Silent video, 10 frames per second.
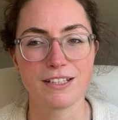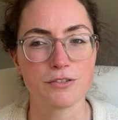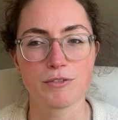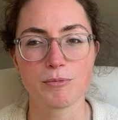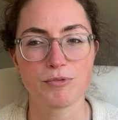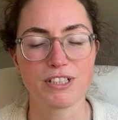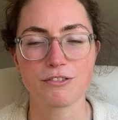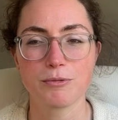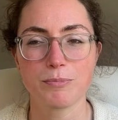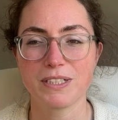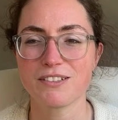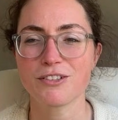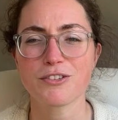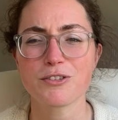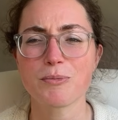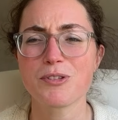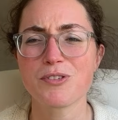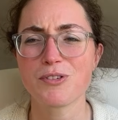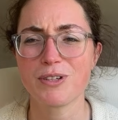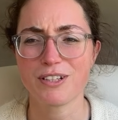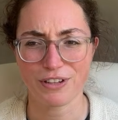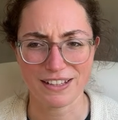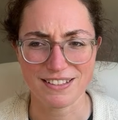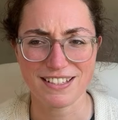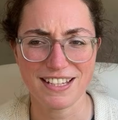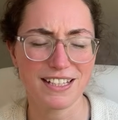else from the friend group, because you're not supposed to know in advance.